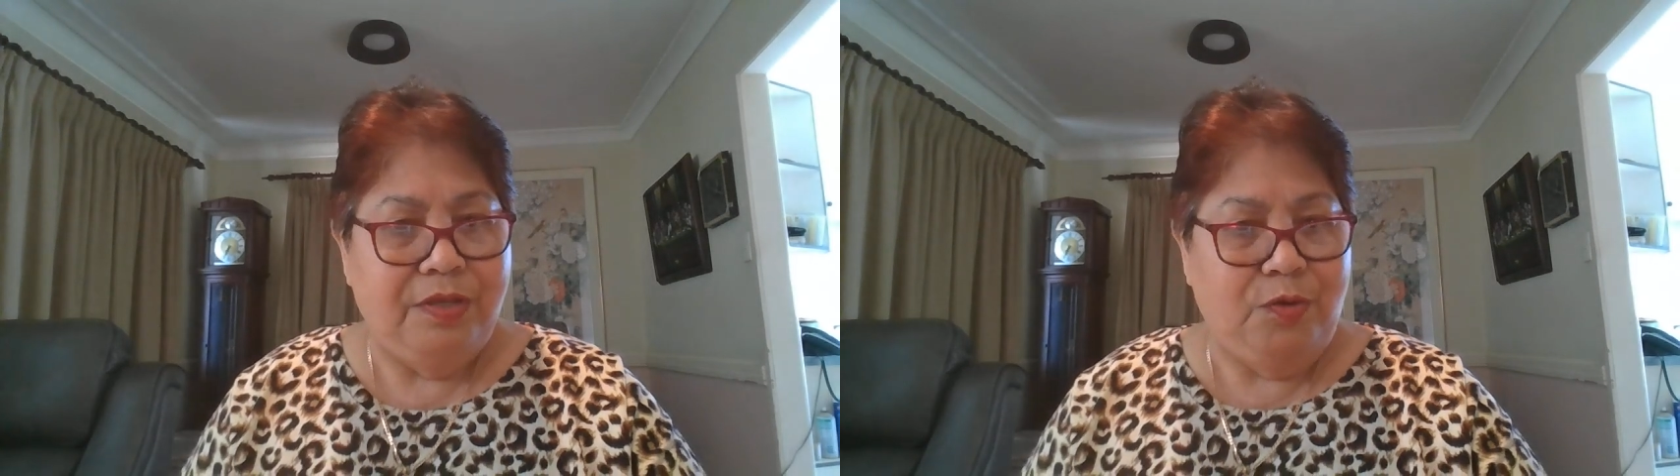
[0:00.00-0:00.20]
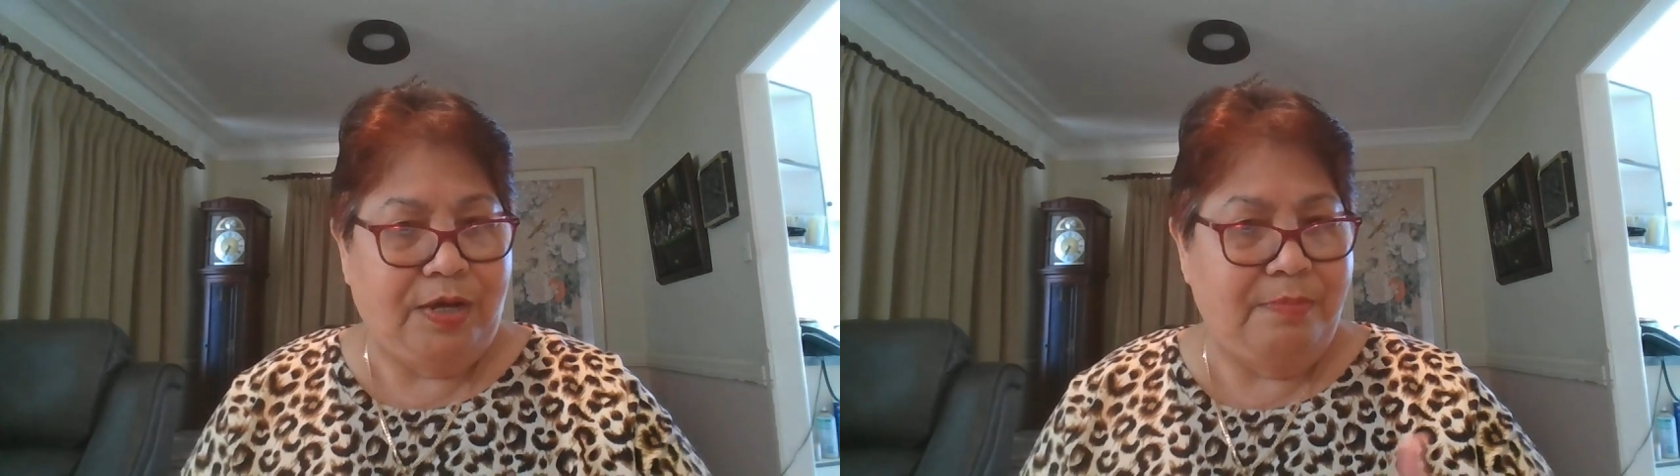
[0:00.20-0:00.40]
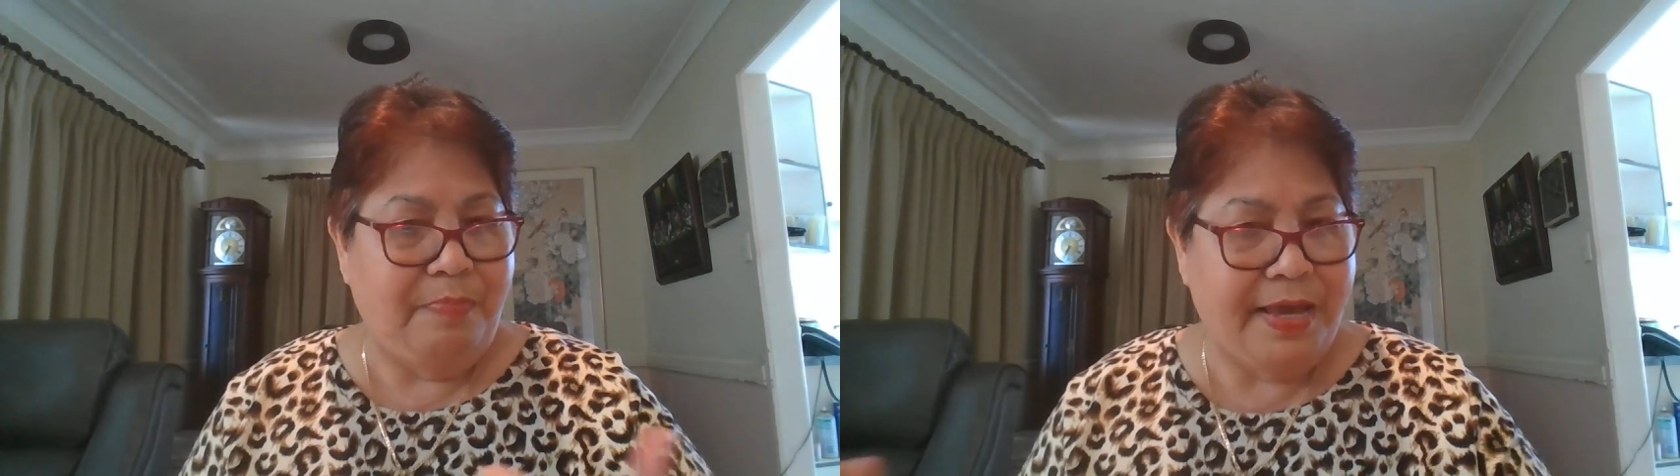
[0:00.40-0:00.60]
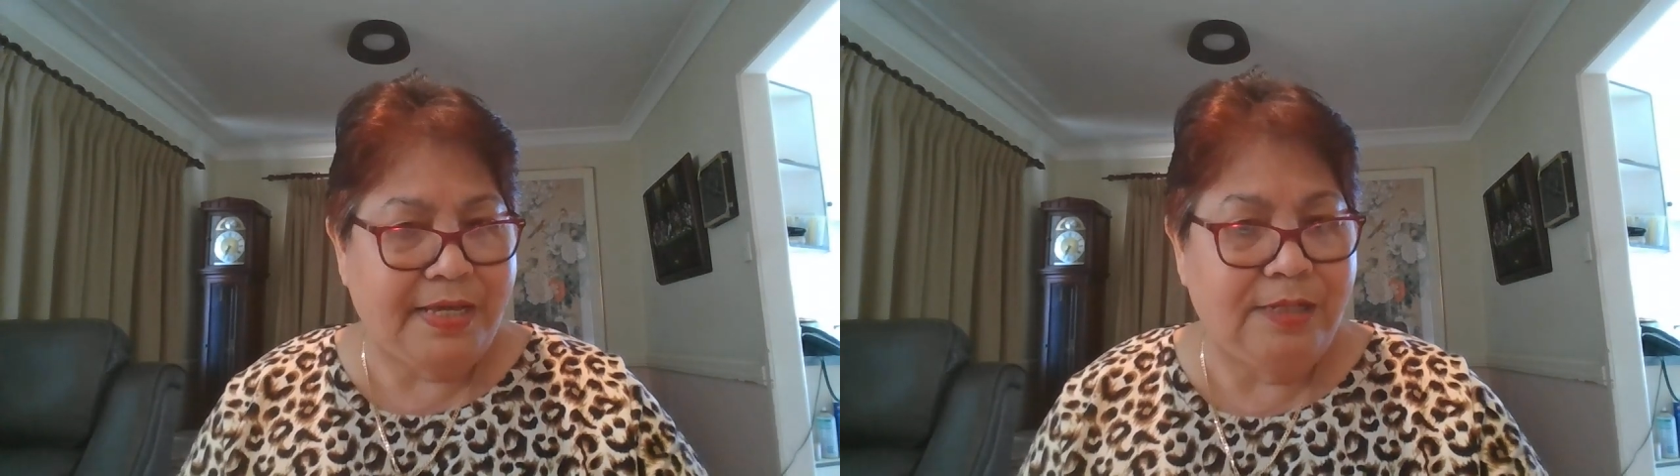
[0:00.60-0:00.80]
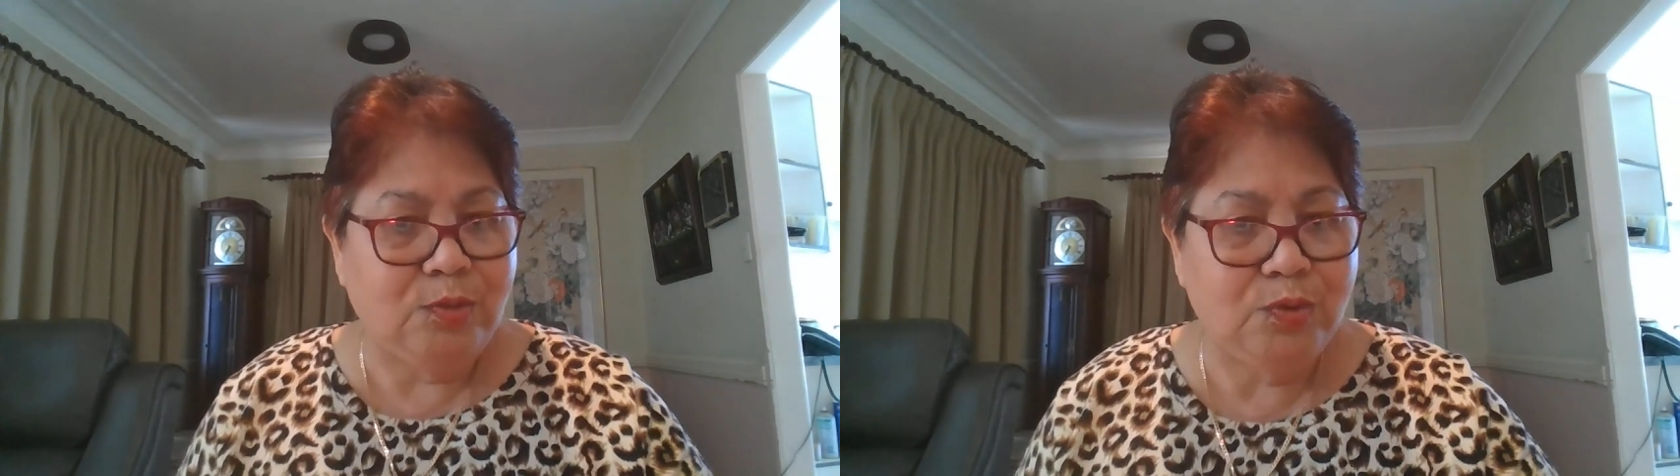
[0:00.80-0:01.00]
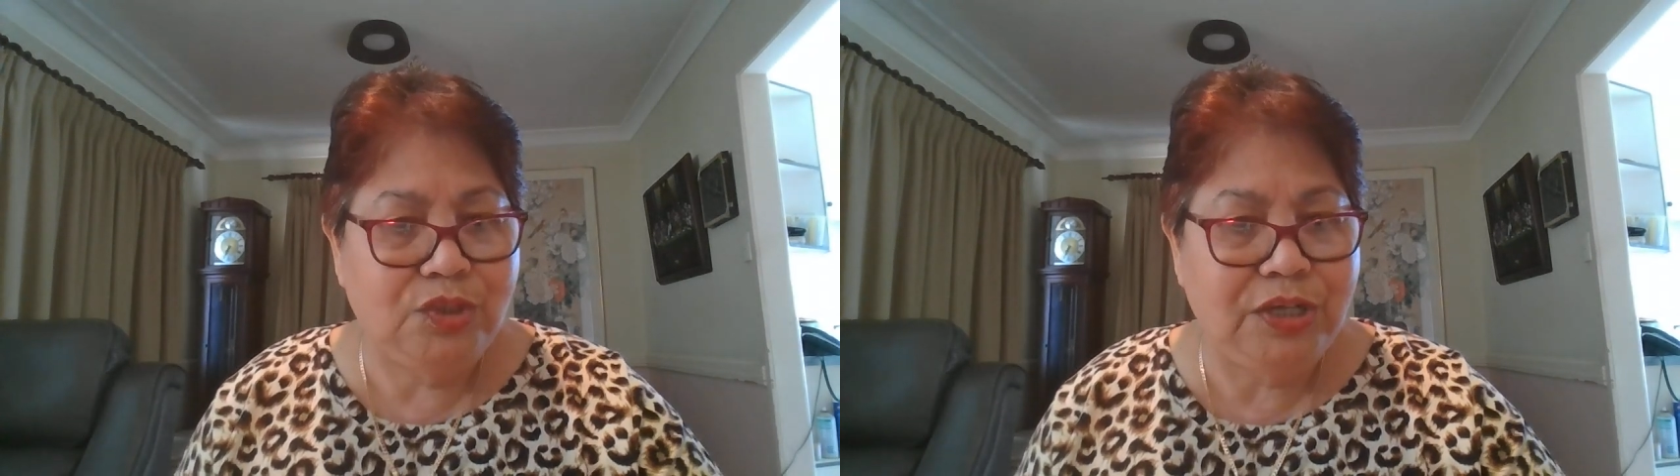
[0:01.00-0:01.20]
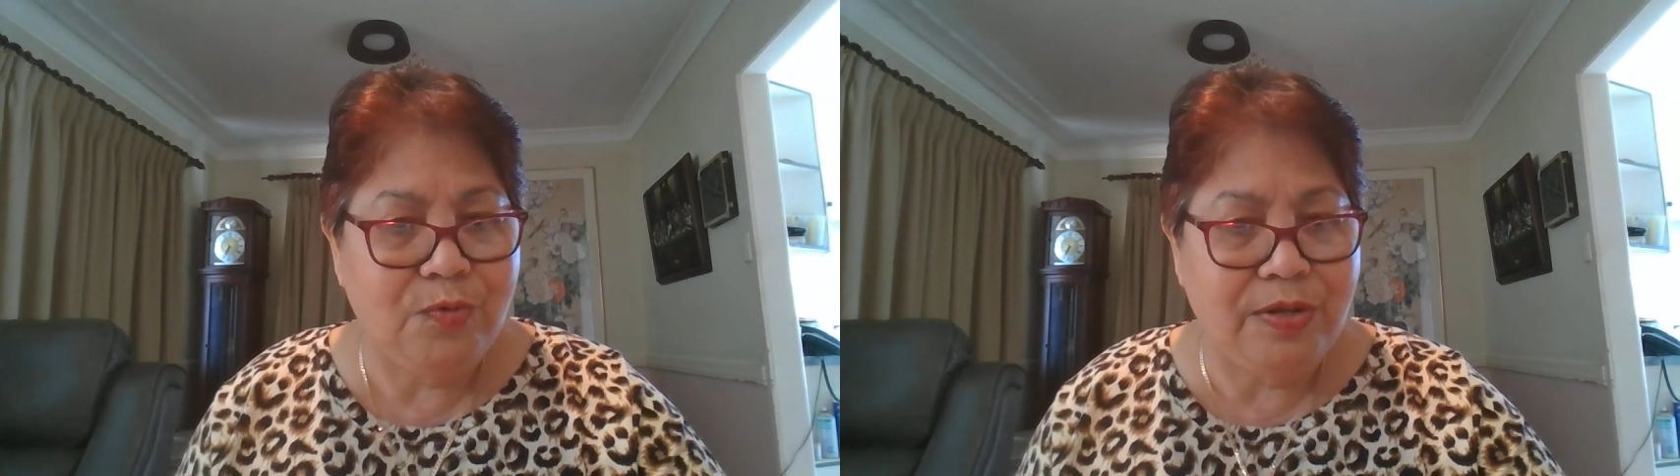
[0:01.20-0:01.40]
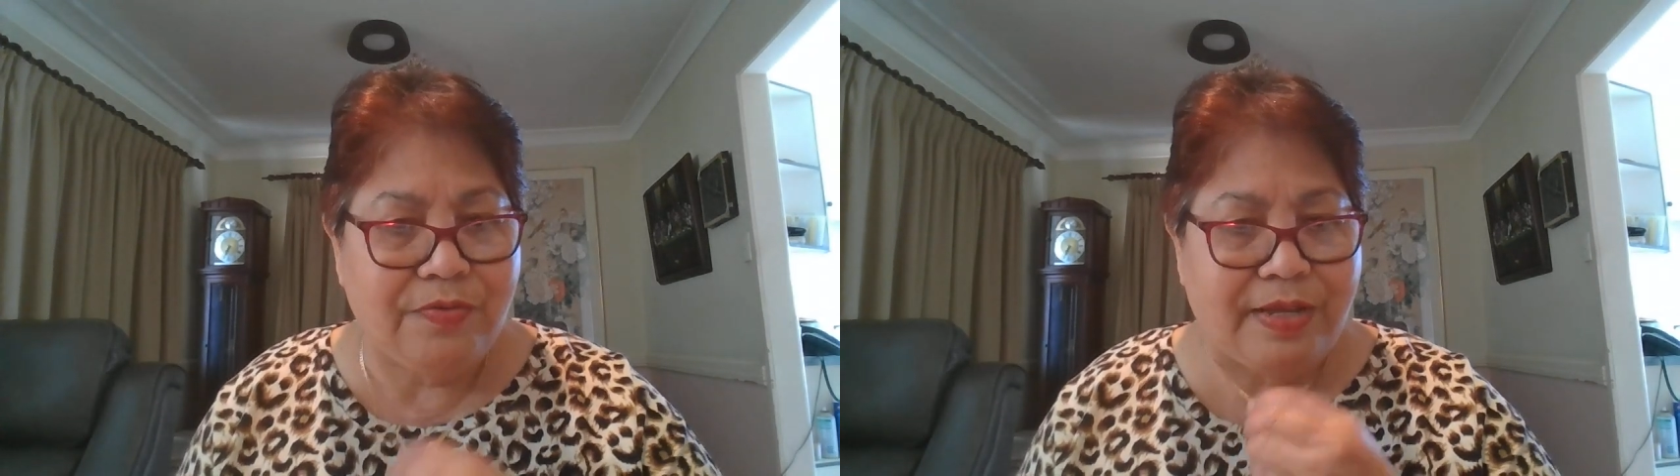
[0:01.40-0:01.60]
You can make into
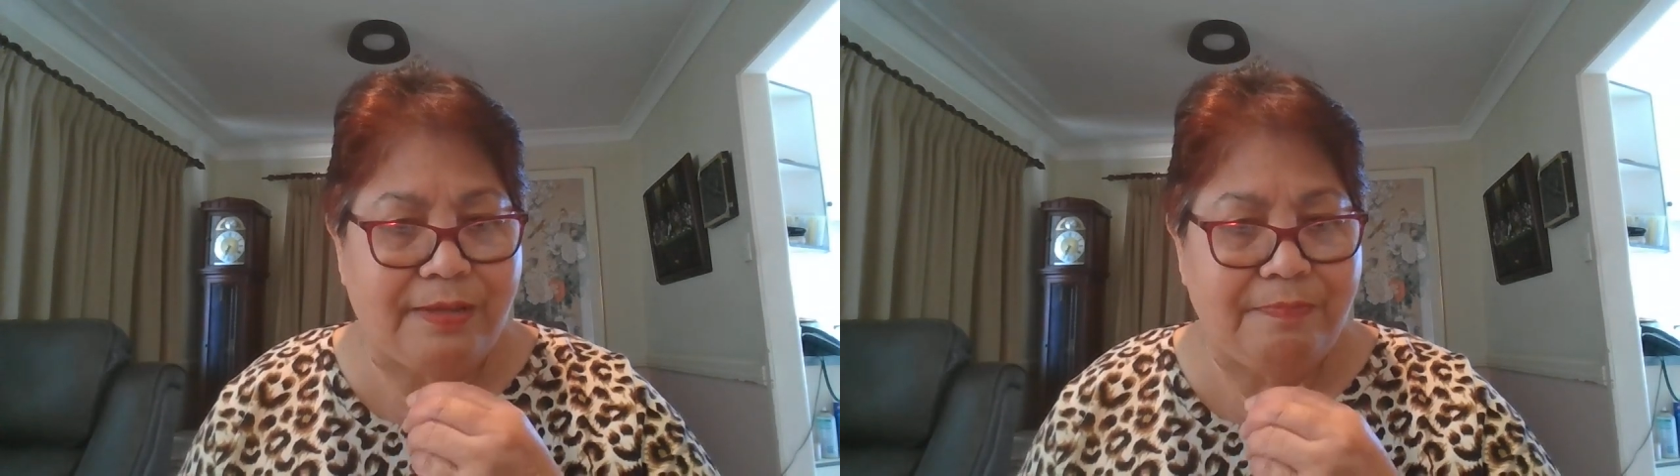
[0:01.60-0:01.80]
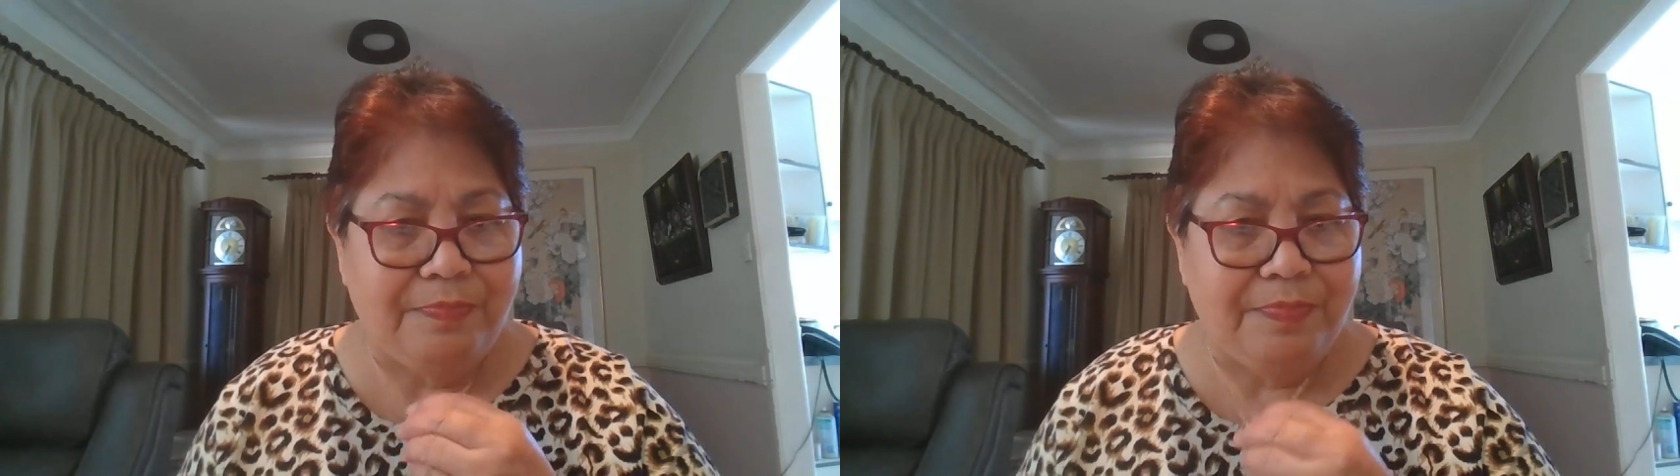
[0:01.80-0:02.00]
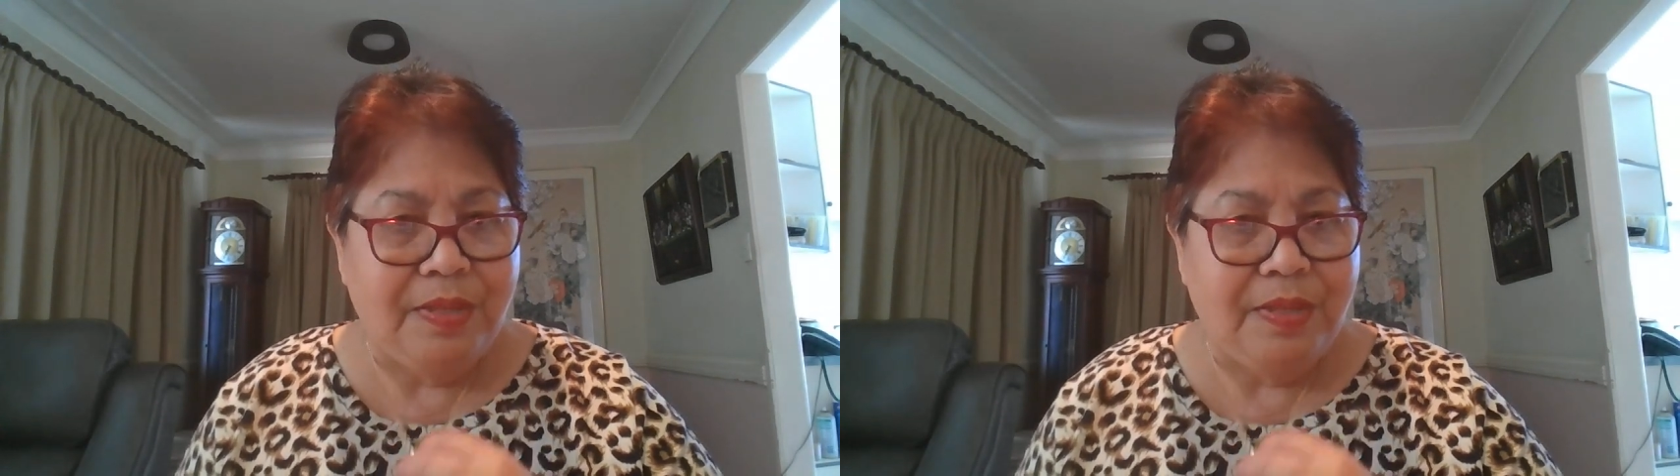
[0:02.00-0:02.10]
jewelry.